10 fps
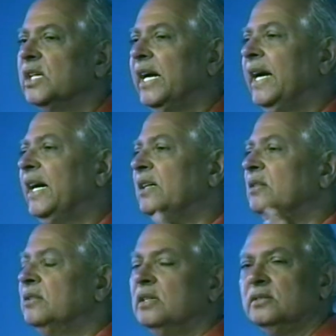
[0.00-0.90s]

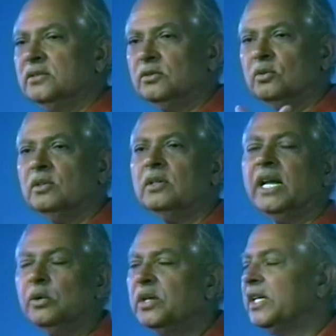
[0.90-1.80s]
And
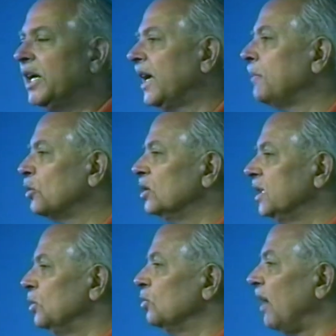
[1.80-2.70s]
every day, of
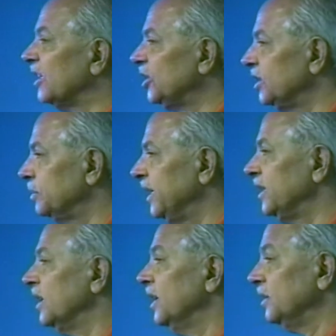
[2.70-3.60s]
course, he would wash his
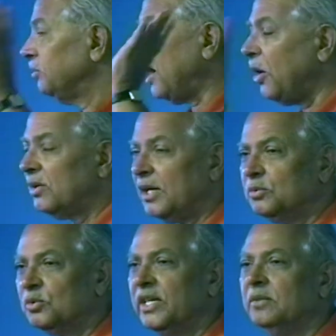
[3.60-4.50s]
feet, bow
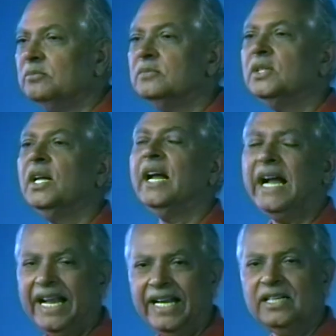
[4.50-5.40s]
down to him,
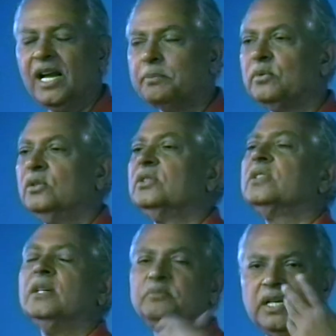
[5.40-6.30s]
and of
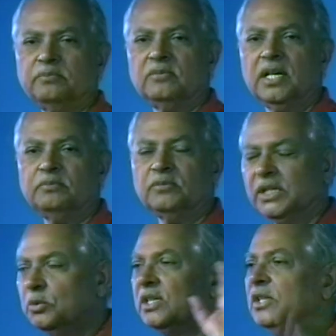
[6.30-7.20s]
course, um, um, um,
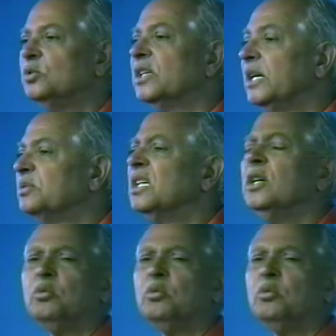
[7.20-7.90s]
he would give gifts.